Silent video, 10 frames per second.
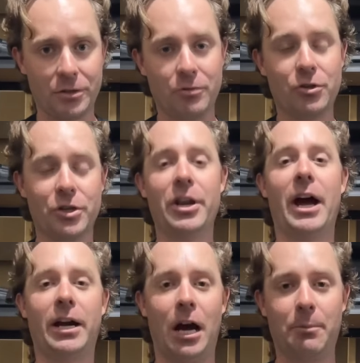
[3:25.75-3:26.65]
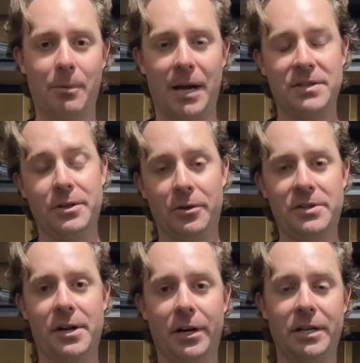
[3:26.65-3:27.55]
You should not compromise in
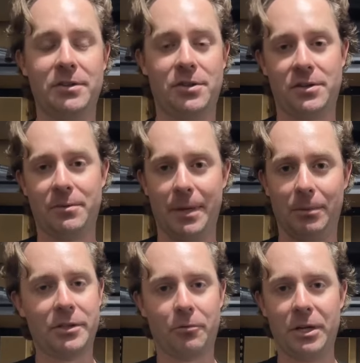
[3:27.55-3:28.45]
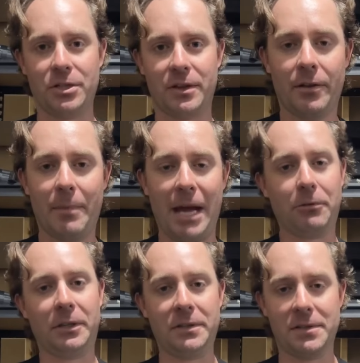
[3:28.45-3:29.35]
those areas just to be able to reach the mag
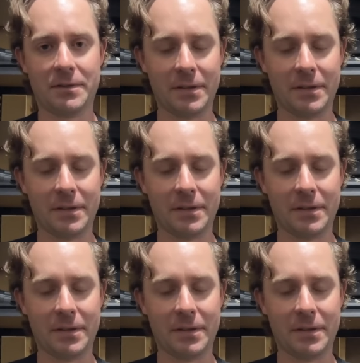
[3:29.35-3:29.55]
release.